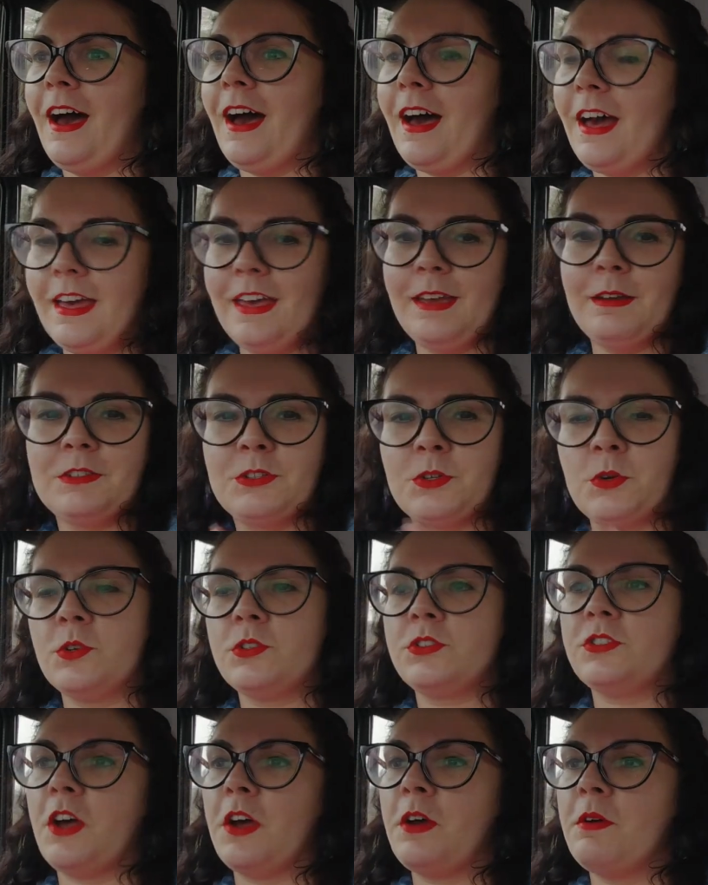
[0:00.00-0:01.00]
it's
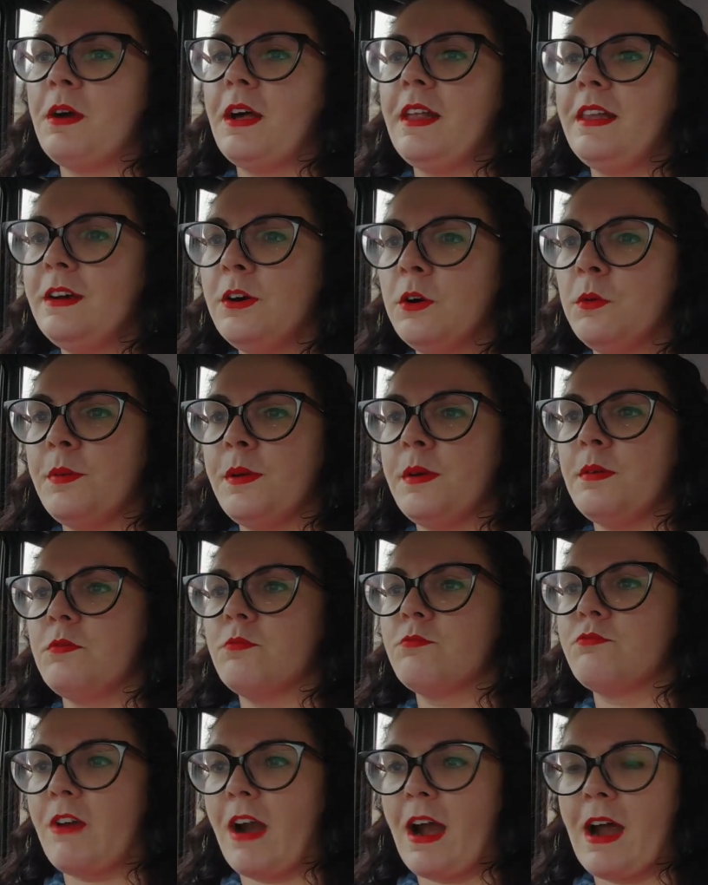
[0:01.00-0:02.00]
also a little bit
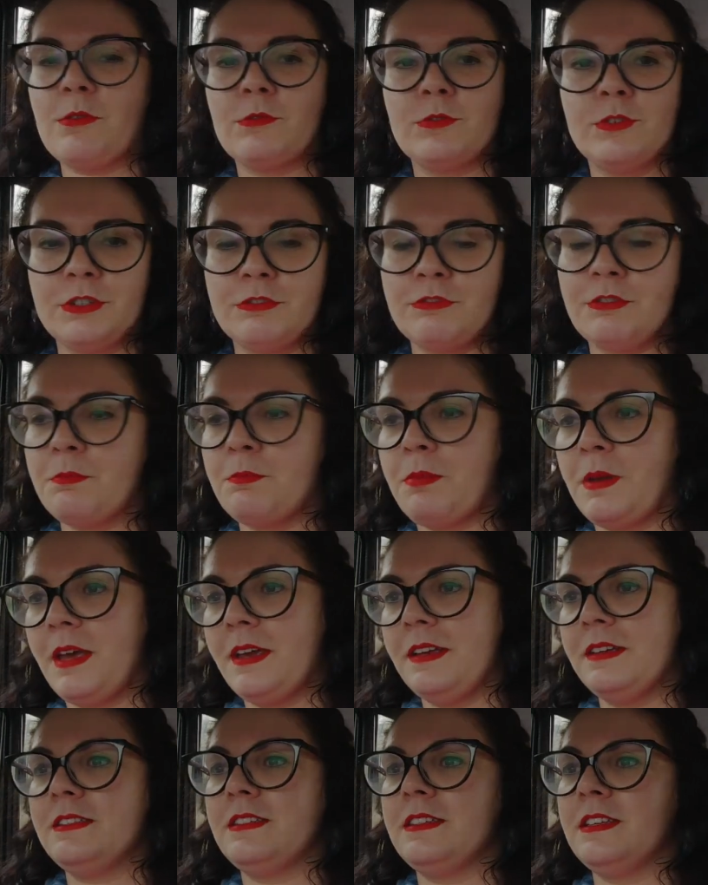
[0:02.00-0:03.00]
rounder in
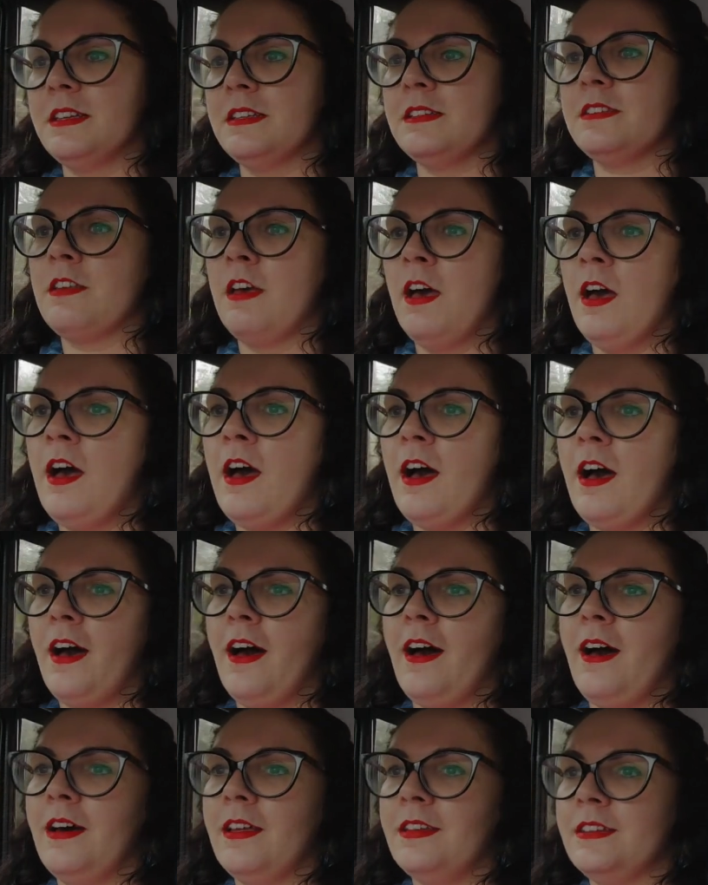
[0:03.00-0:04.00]
places
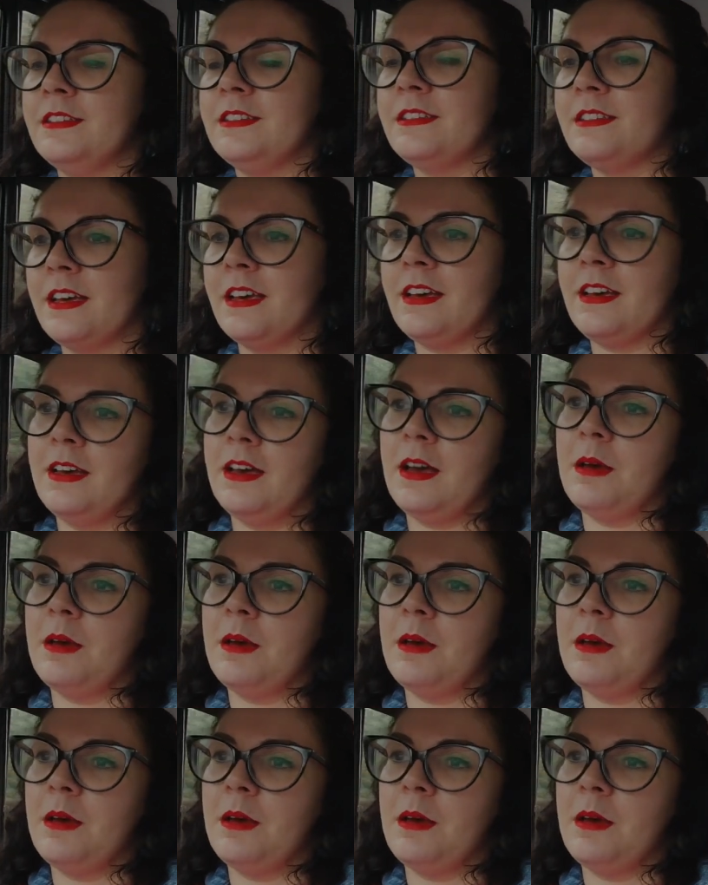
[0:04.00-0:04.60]
and a